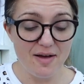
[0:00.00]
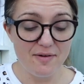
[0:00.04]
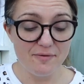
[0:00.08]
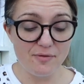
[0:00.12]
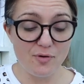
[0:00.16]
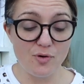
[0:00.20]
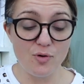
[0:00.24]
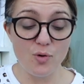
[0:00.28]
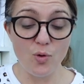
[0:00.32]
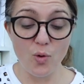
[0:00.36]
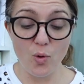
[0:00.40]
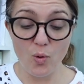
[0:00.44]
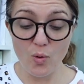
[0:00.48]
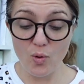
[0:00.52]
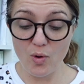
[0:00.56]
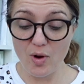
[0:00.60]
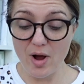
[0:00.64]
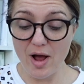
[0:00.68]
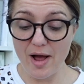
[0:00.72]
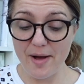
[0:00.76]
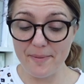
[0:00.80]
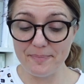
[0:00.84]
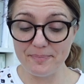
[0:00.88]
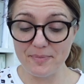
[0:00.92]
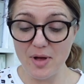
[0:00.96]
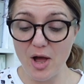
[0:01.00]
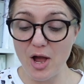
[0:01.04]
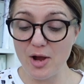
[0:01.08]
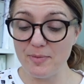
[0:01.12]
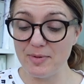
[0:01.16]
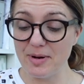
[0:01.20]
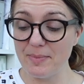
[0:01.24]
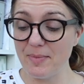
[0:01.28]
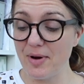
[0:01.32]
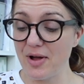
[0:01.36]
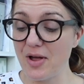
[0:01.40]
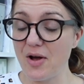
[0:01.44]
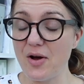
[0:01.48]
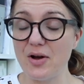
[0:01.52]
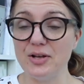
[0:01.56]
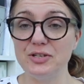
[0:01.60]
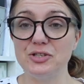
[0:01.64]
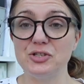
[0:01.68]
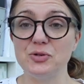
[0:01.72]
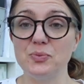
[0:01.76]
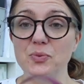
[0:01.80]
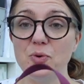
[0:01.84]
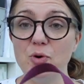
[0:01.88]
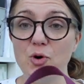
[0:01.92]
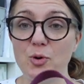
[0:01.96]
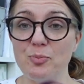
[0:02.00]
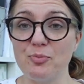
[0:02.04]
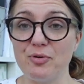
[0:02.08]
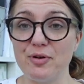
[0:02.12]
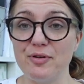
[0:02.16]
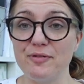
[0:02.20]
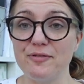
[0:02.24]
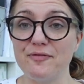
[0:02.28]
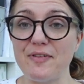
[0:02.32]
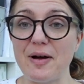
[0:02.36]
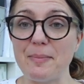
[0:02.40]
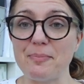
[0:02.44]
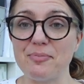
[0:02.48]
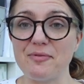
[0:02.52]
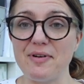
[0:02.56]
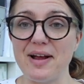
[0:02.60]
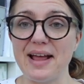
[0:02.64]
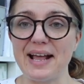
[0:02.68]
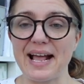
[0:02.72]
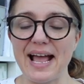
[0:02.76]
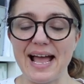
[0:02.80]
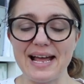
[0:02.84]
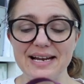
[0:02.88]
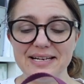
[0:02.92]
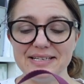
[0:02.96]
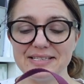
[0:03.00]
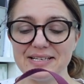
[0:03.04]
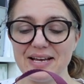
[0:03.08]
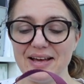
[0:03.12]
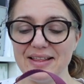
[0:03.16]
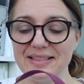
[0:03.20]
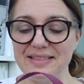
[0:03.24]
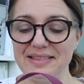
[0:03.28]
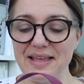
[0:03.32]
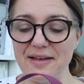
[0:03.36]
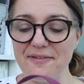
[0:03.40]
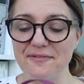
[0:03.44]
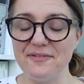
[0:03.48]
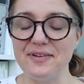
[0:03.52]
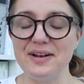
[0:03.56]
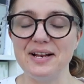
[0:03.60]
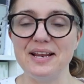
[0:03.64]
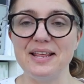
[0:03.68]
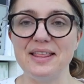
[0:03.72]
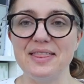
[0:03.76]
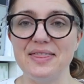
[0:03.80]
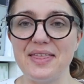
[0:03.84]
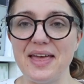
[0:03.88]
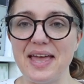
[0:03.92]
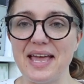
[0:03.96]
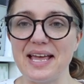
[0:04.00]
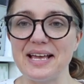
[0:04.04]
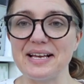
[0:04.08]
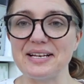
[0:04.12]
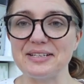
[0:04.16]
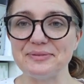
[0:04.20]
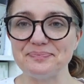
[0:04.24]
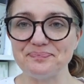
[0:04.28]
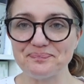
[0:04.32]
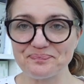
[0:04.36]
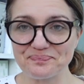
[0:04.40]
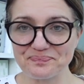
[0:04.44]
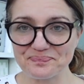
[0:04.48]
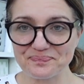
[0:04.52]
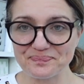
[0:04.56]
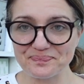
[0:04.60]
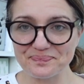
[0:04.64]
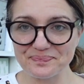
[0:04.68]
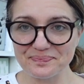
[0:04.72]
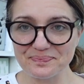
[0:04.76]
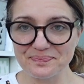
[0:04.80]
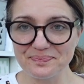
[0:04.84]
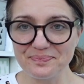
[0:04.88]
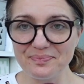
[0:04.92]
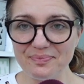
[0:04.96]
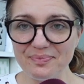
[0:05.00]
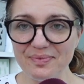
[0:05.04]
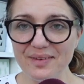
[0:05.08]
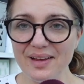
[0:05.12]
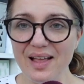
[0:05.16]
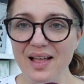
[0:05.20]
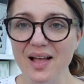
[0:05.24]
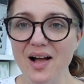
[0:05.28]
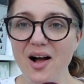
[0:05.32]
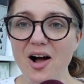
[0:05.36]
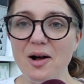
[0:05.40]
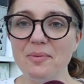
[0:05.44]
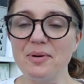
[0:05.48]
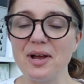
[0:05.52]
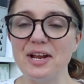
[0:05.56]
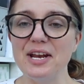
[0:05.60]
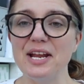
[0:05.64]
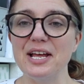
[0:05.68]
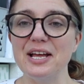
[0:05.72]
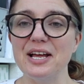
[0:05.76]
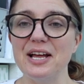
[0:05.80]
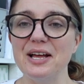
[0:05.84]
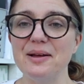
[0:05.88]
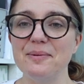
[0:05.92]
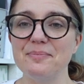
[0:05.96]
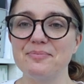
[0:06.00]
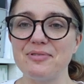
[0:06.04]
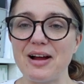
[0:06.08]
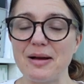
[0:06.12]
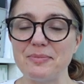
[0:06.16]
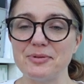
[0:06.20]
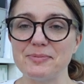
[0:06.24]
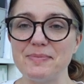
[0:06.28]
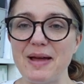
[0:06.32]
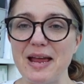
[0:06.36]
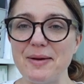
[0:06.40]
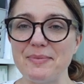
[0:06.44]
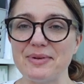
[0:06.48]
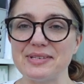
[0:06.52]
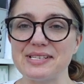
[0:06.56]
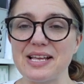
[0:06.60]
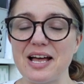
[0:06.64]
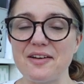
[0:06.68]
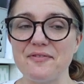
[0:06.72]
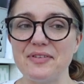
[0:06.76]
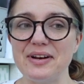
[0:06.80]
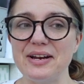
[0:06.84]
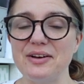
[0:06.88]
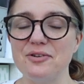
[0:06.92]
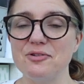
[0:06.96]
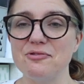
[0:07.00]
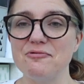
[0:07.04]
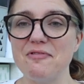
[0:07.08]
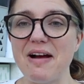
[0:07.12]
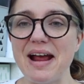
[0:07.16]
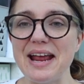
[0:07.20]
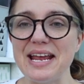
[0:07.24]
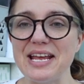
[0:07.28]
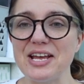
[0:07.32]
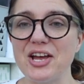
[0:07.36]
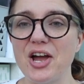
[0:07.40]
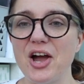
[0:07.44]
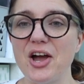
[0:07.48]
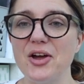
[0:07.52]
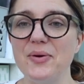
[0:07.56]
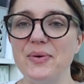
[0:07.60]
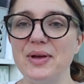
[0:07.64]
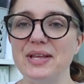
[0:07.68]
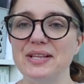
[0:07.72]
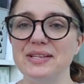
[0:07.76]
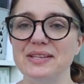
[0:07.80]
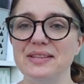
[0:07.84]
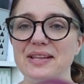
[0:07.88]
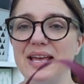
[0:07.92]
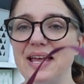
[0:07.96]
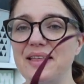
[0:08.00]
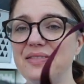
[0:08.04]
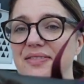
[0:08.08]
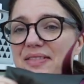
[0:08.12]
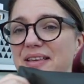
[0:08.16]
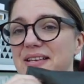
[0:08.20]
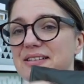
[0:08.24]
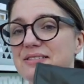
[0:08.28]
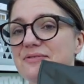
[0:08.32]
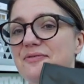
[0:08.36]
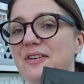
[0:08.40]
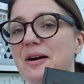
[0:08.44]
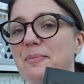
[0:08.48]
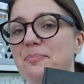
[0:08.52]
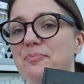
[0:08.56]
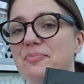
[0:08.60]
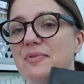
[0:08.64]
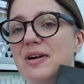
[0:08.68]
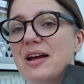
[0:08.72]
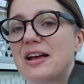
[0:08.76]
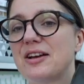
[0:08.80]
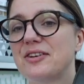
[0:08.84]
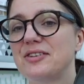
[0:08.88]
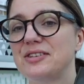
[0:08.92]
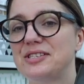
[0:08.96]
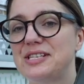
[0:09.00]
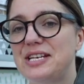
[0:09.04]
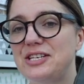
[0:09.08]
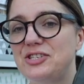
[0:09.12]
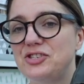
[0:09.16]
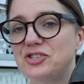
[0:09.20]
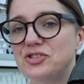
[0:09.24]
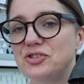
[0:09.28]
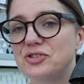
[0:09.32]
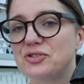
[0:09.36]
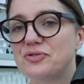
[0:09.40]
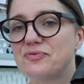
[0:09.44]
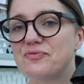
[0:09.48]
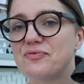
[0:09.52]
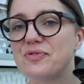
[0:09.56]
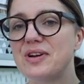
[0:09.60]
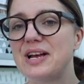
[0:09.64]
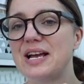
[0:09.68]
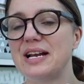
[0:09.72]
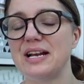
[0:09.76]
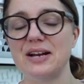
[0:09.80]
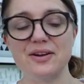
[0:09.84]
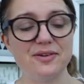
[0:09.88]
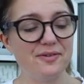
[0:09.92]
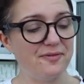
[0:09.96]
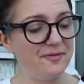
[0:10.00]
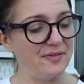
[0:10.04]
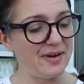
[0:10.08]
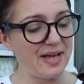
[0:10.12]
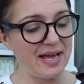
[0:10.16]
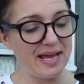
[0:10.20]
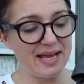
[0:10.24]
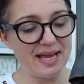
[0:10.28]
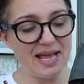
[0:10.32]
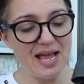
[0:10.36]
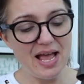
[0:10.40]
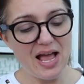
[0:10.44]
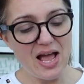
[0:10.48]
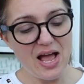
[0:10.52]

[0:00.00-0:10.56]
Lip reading: for opening my eyes to waterproof fabric, and I definitely think I'm going to perhaps make myself a little raincoat in this fabric, because it's just really lovely.